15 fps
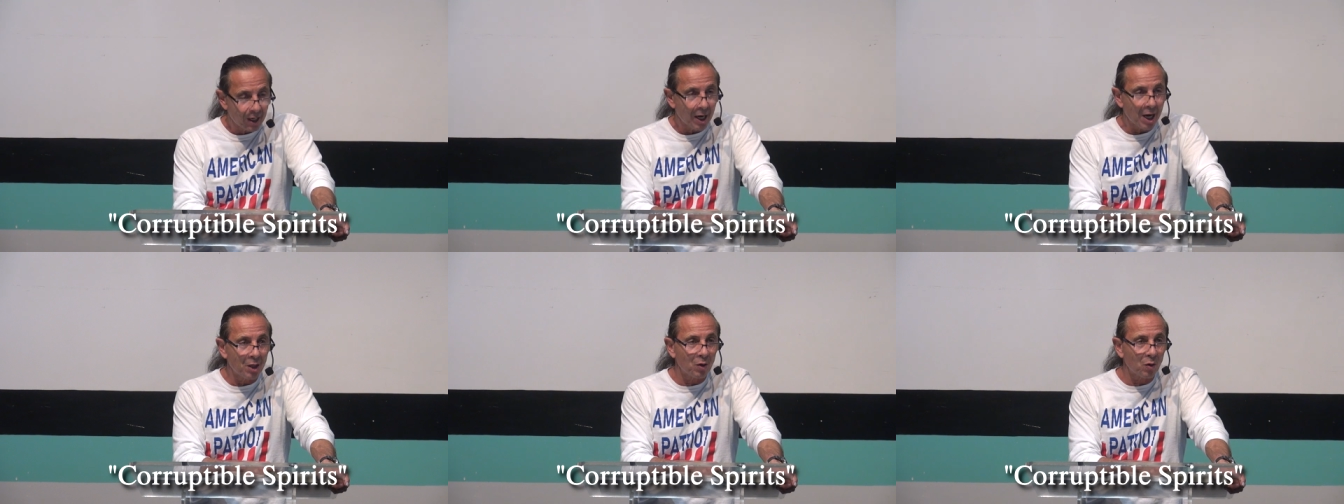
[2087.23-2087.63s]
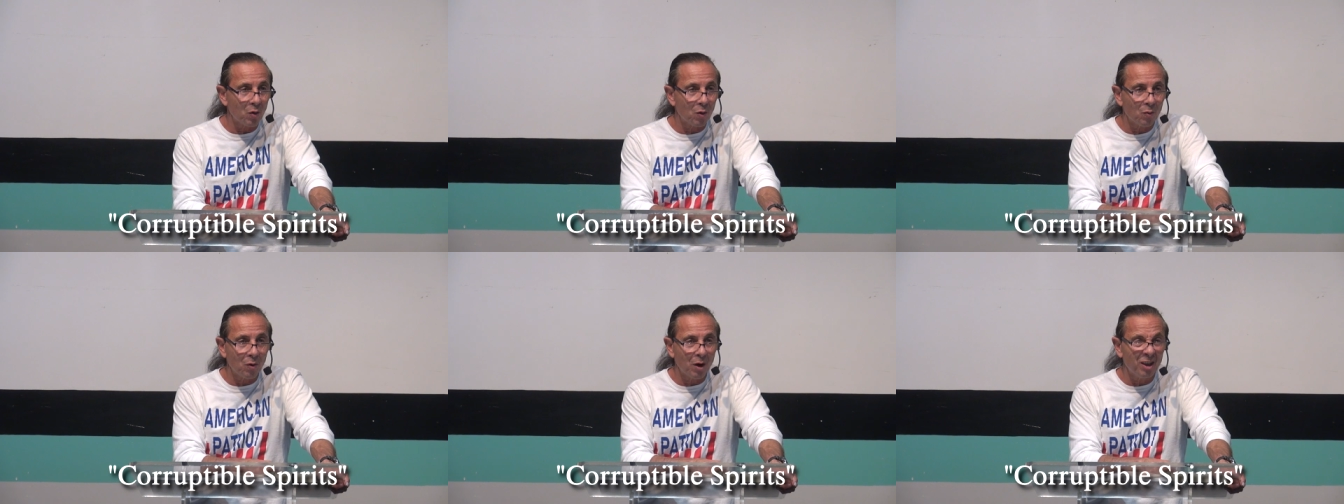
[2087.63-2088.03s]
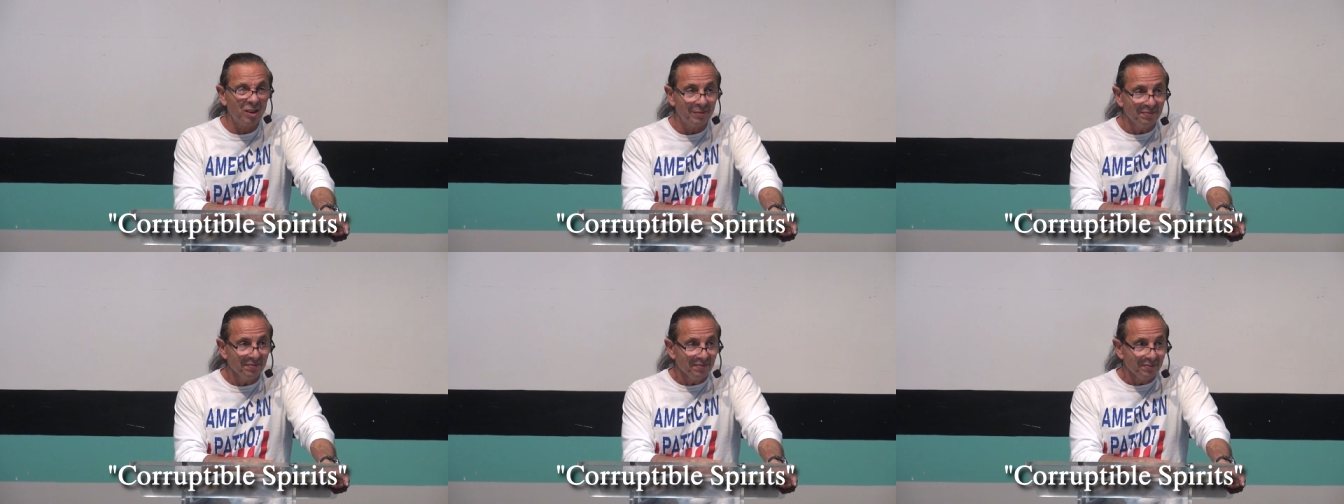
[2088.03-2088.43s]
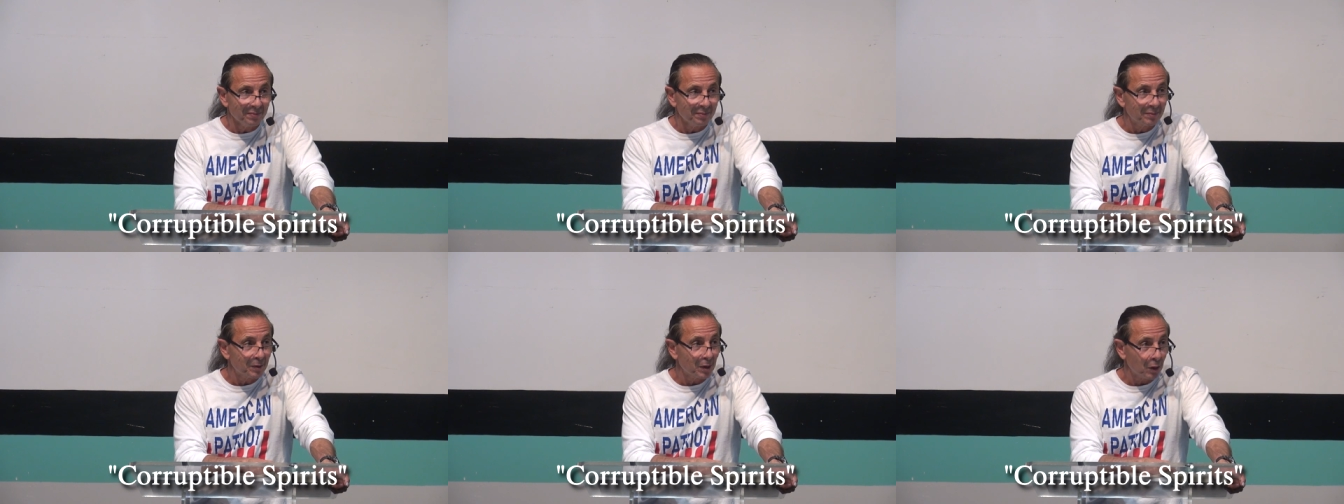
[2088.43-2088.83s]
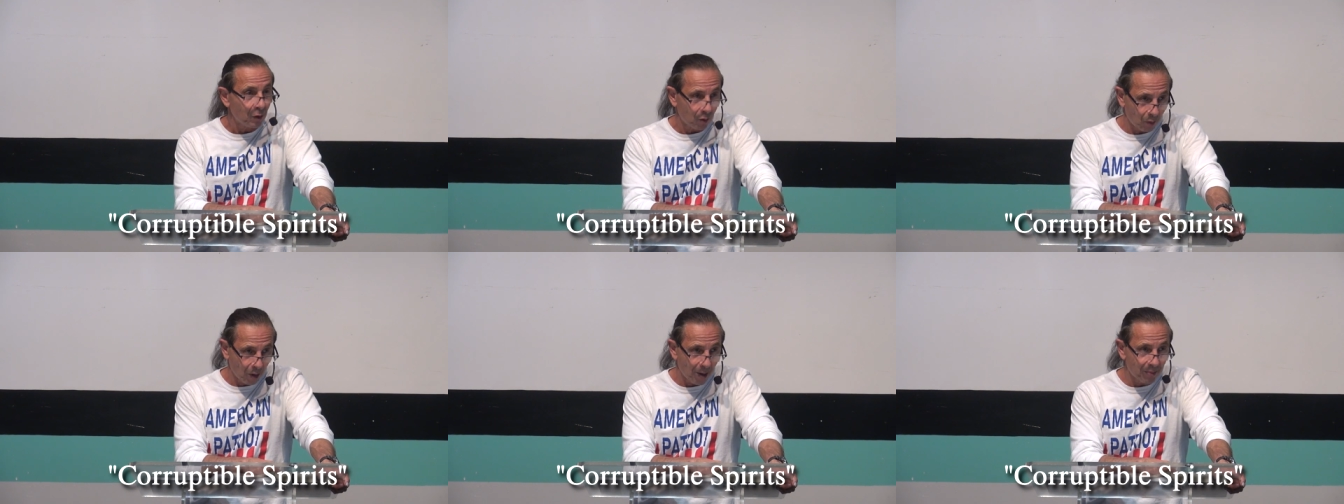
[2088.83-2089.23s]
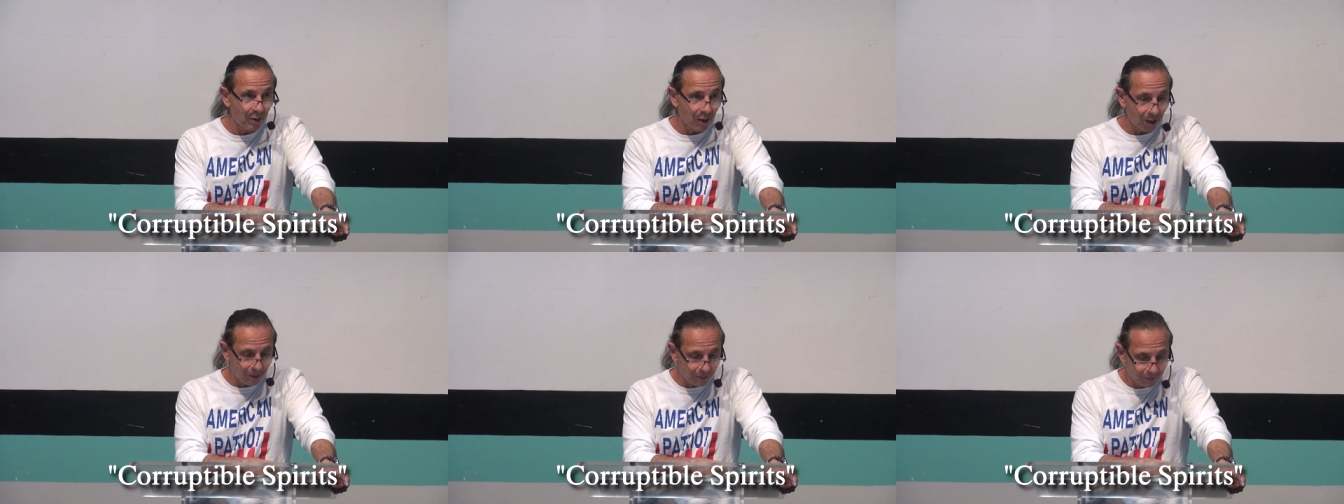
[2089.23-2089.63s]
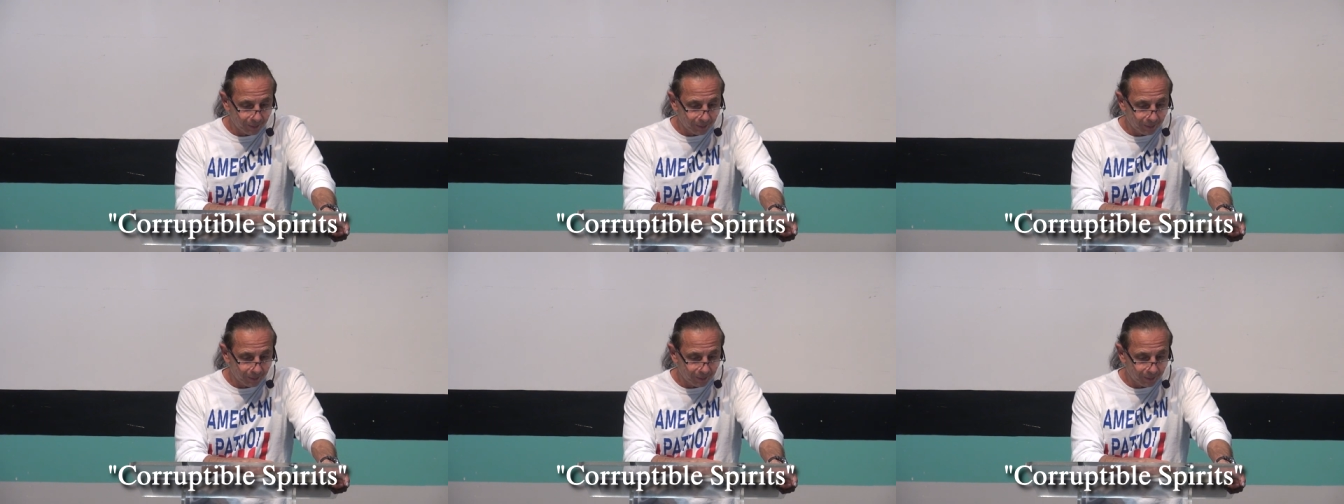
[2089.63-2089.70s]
In their own what? Corruption